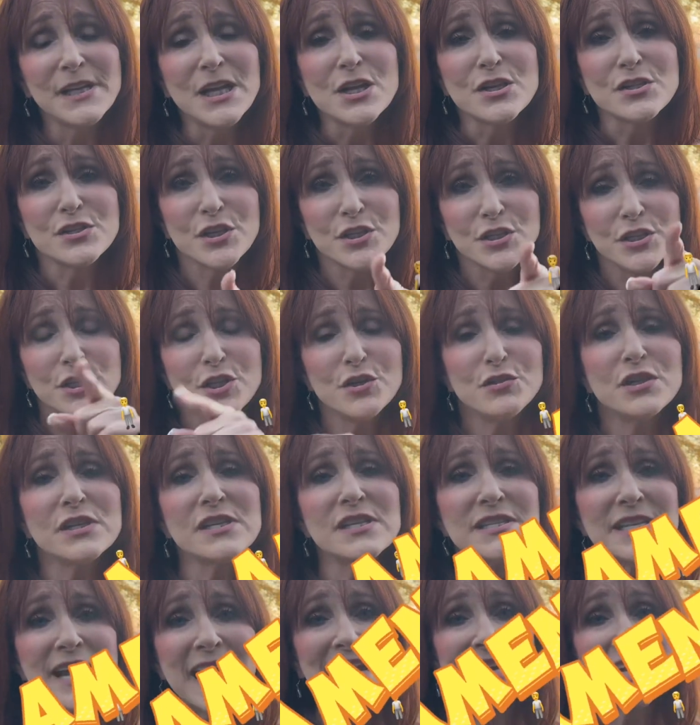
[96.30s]
So you
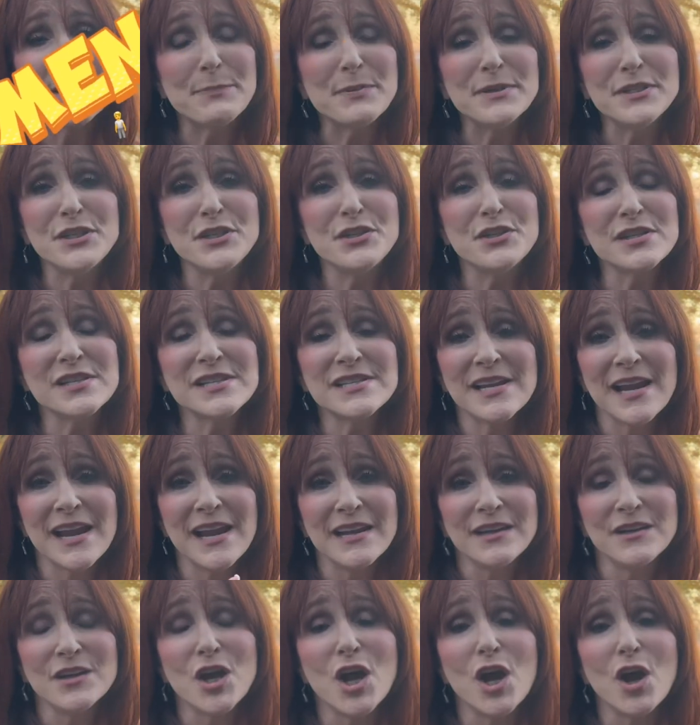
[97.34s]
just stand up and you just
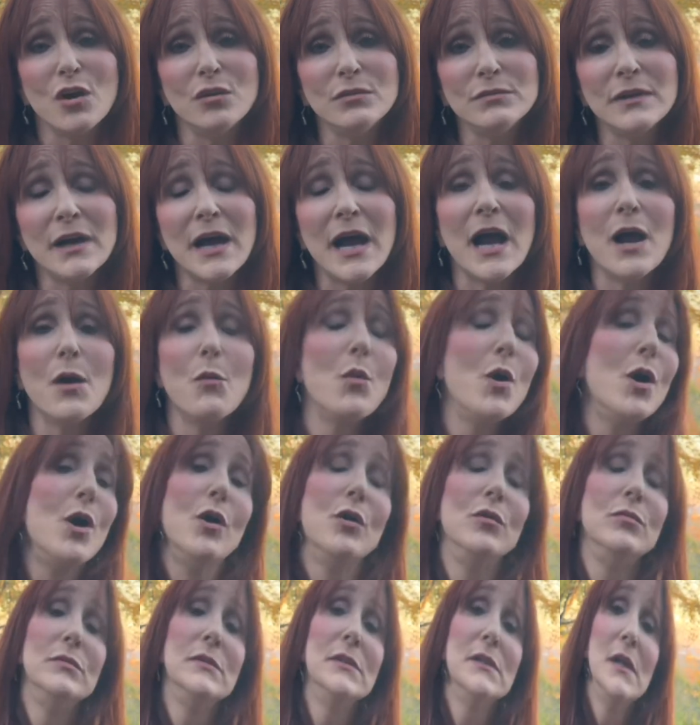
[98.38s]
say, "No, I won't.